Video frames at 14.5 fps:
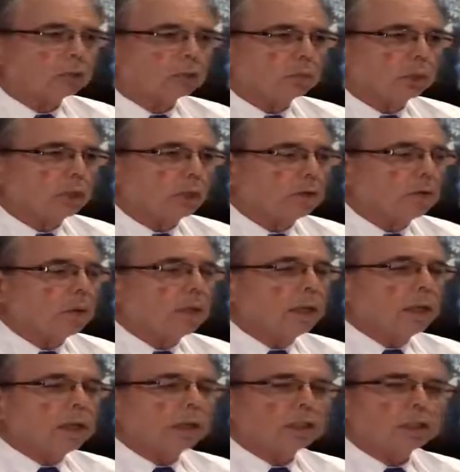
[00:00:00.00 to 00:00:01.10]
as well.
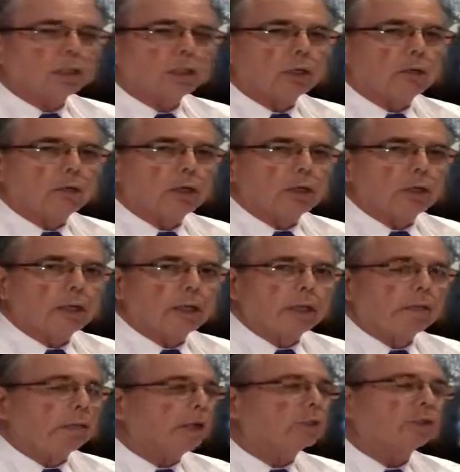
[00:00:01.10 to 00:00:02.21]
And so
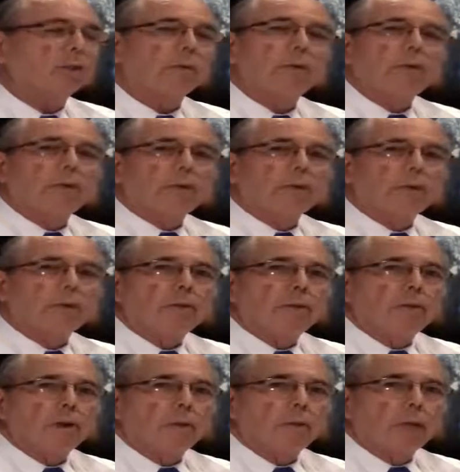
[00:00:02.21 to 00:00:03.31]
anyway, so
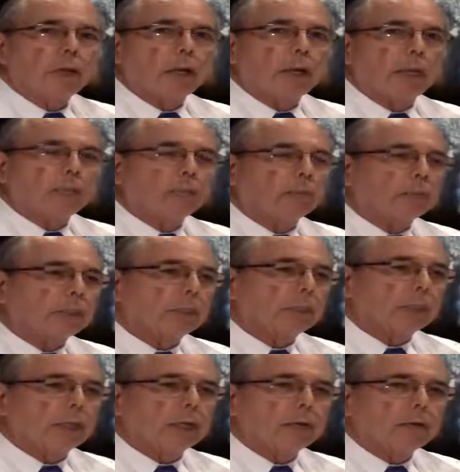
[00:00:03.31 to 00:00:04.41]
you don't realize it, but
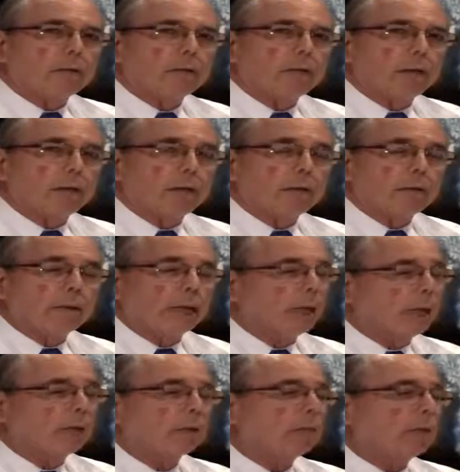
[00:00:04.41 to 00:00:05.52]
you know, a
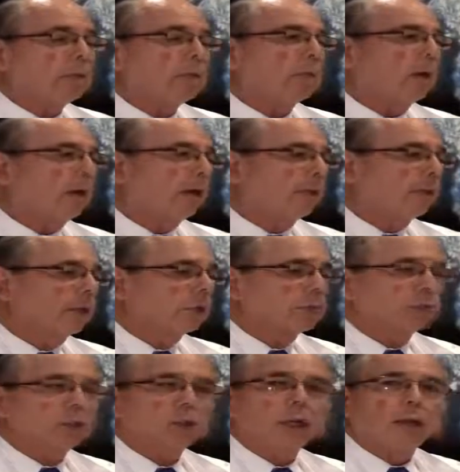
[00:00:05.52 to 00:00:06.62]
lot of people have this,
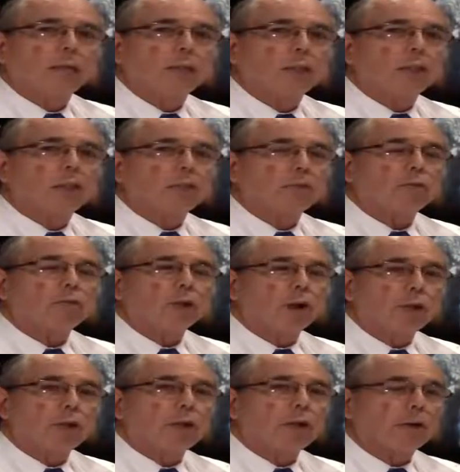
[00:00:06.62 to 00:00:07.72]
but you have this stuff
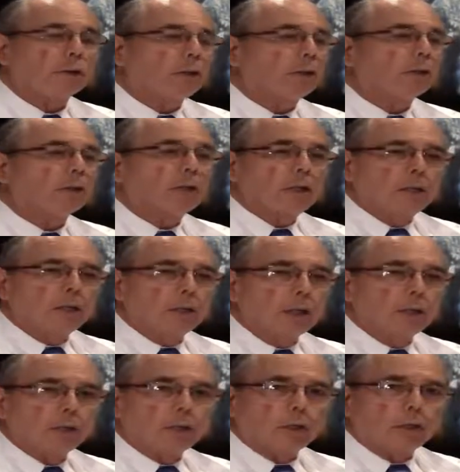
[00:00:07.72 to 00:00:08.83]
crawling around
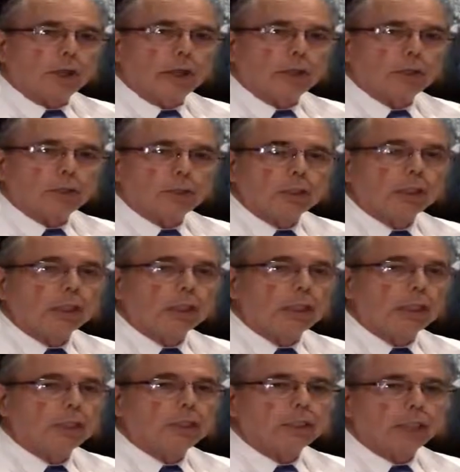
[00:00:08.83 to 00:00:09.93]
on your lashes and
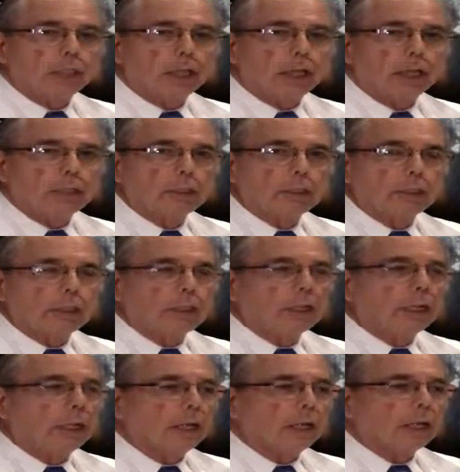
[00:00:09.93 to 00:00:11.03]
lids at night.
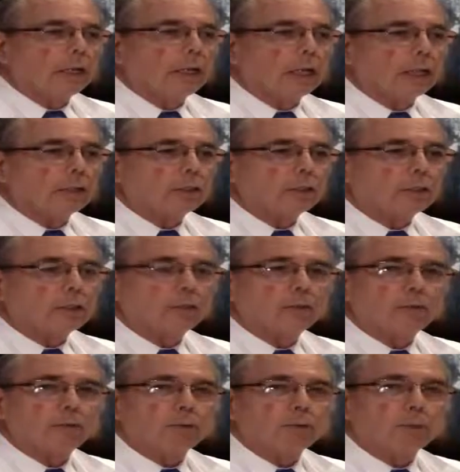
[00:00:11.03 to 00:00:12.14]
And so
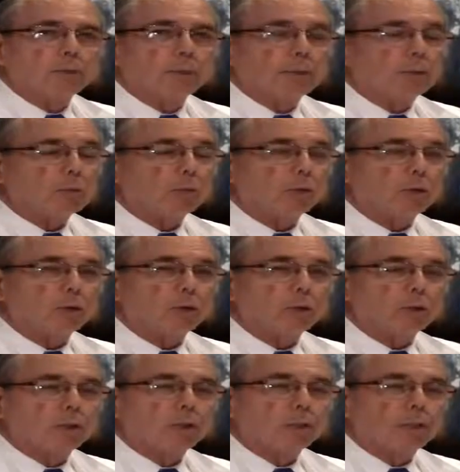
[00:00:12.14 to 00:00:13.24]
for some people it's pretty
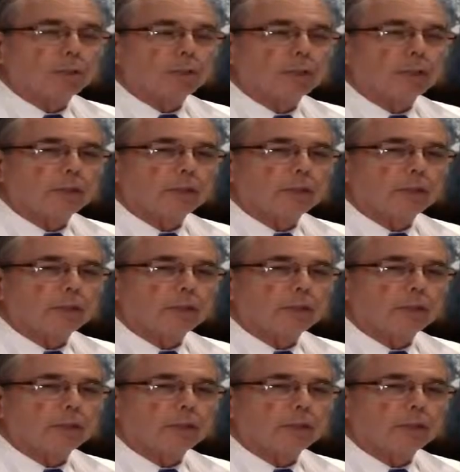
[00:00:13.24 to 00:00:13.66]
gross, but